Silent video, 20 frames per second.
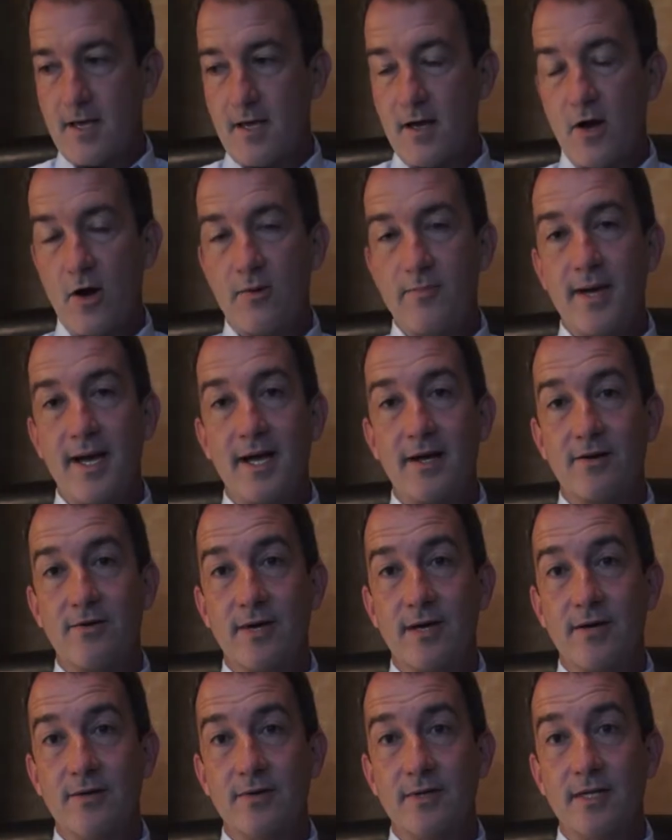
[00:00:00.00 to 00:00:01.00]
Our
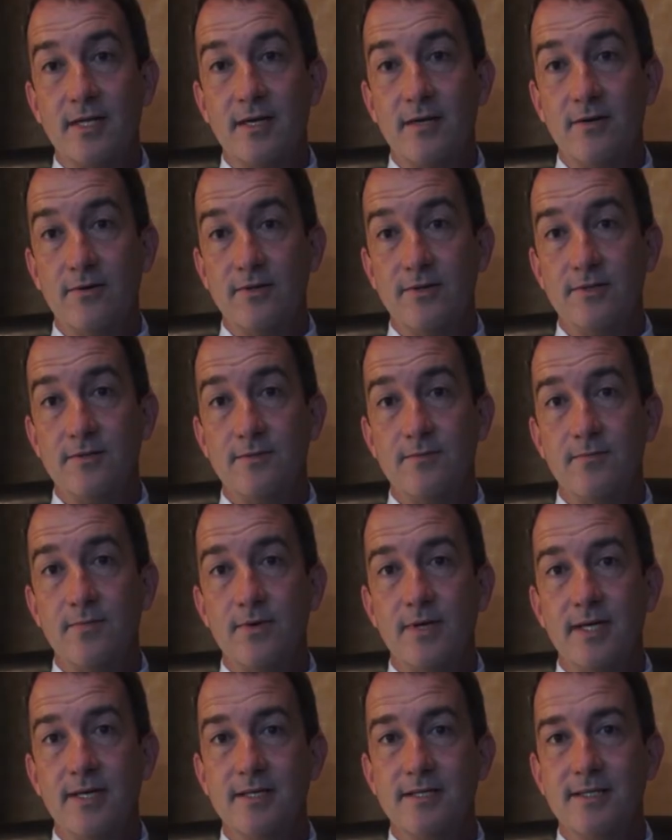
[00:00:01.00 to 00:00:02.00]
background here is
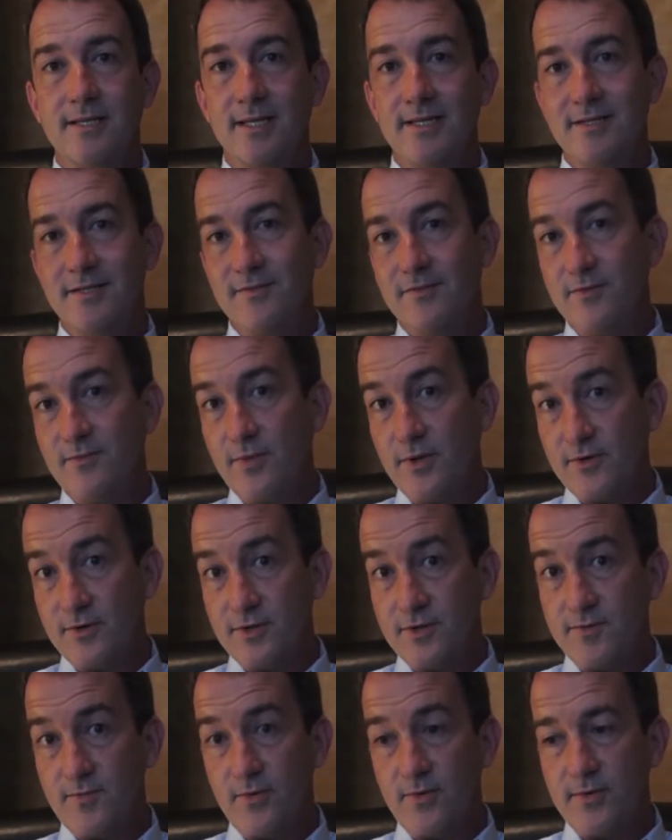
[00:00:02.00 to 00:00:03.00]
pretty extensive in
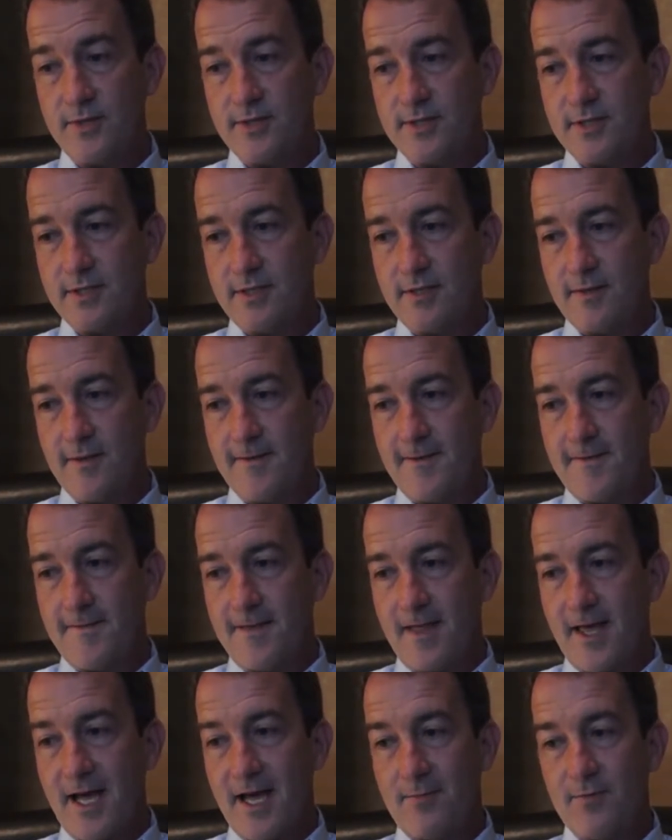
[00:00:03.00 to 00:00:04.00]
motorsports.
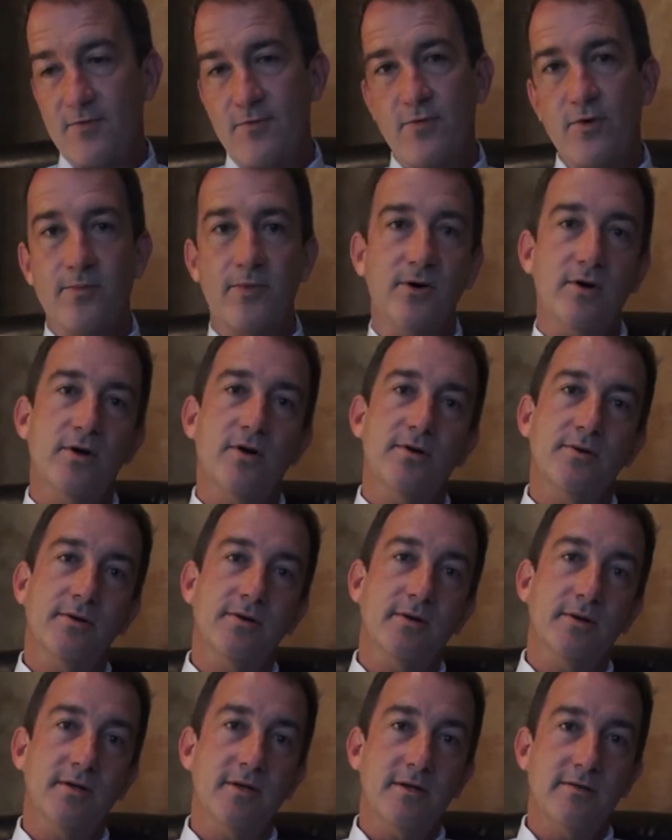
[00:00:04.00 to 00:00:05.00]
I'm a former
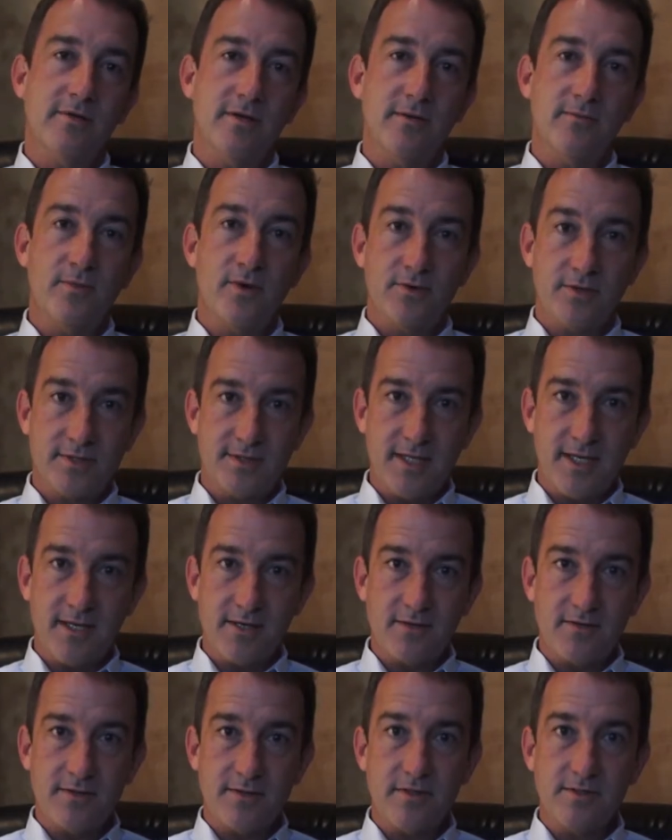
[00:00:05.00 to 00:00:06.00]
owner of a
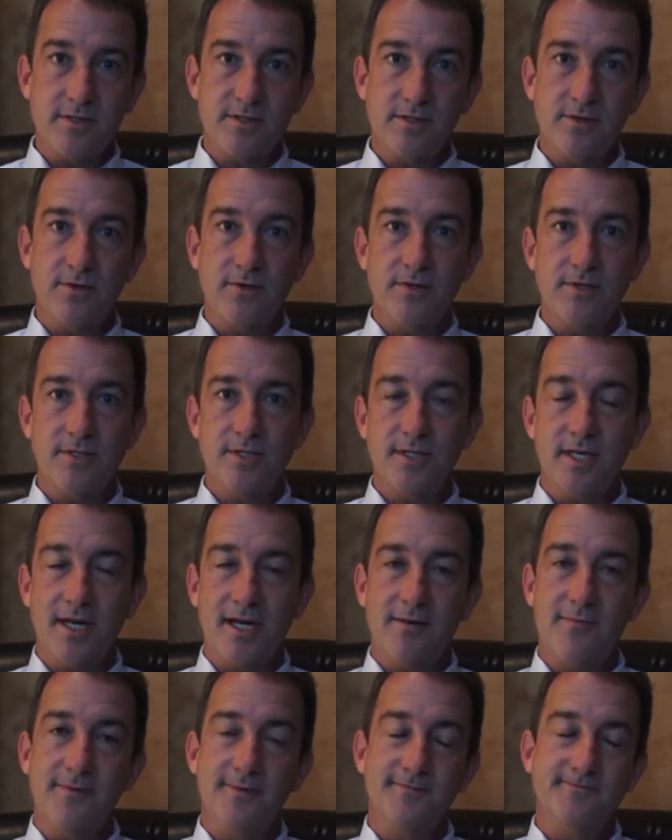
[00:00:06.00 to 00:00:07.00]
motorcycle and scooter
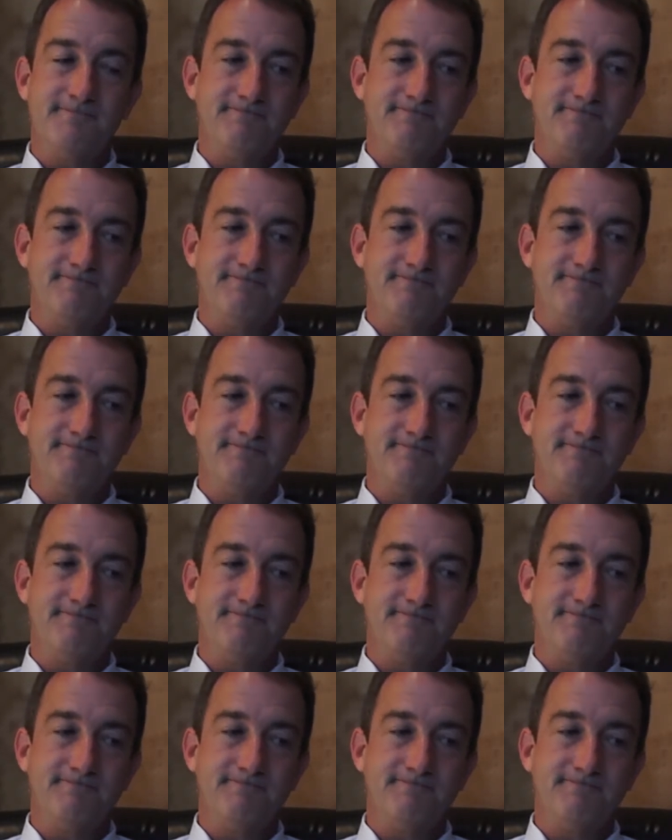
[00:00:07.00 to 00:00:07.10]
shop.